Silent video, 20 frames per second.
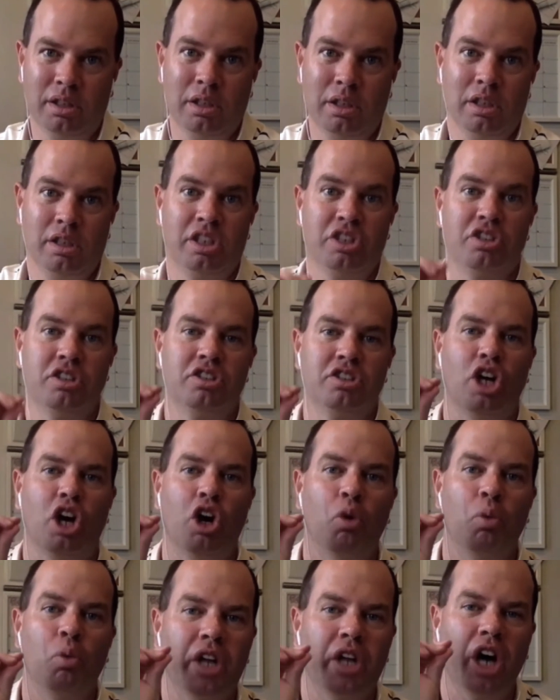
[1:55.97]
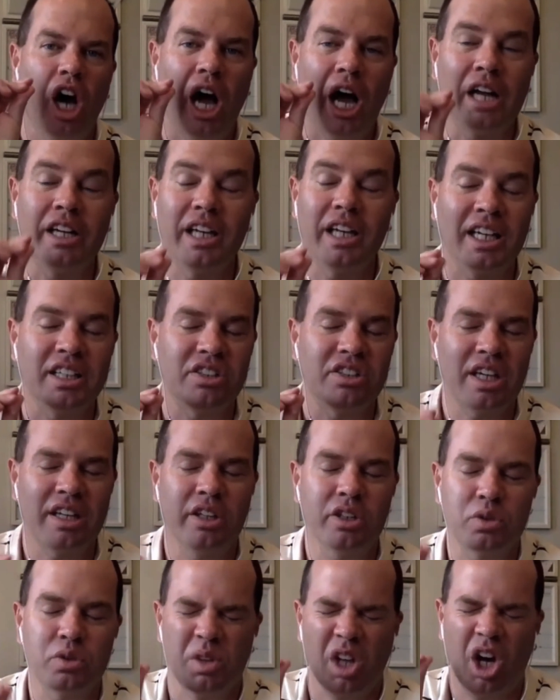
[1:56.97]
This is I say
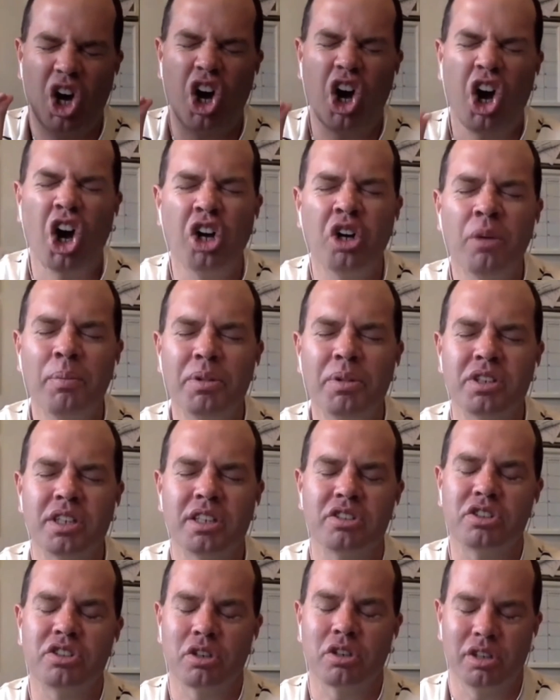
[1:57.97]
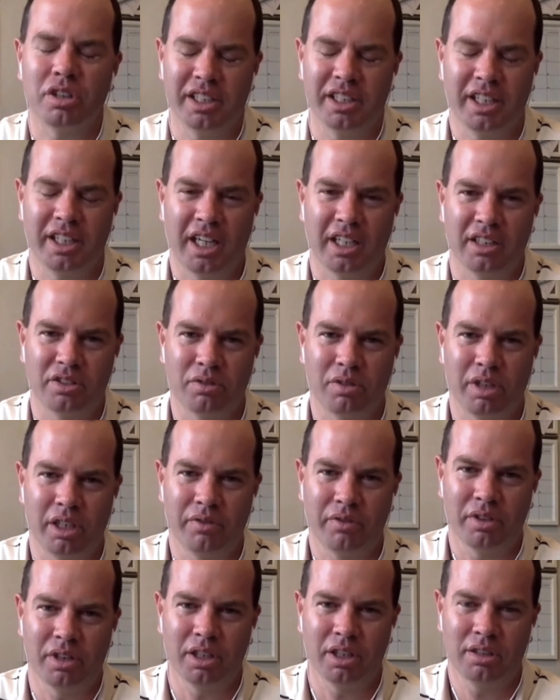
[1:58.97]
this with 100% certainty, guys. Ready
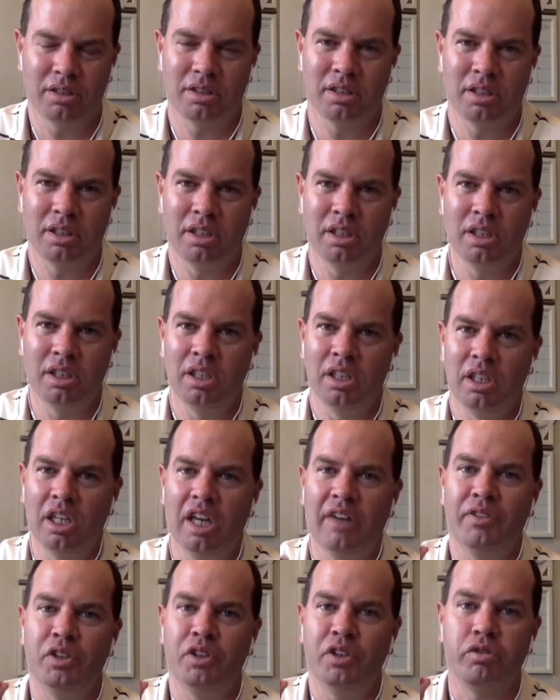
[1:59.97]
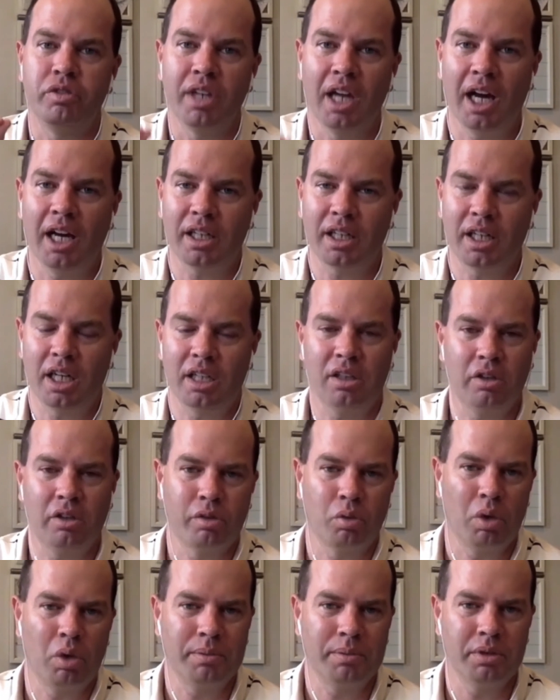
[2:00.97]
for this? If you've not gotten
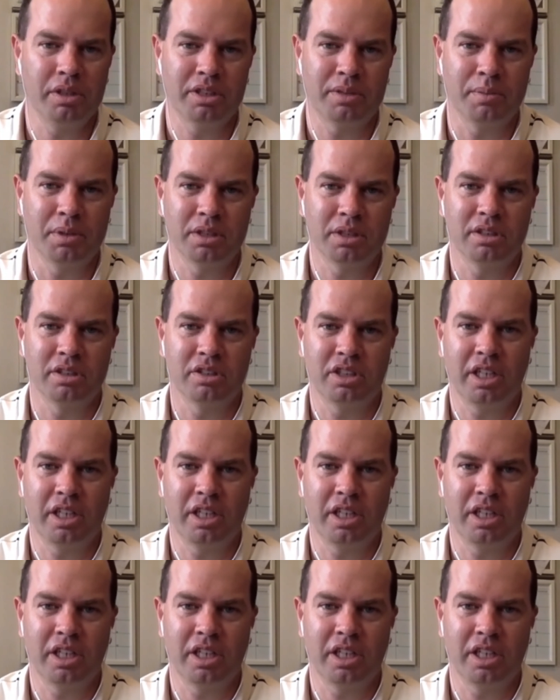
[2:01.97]
overwhelmed in this business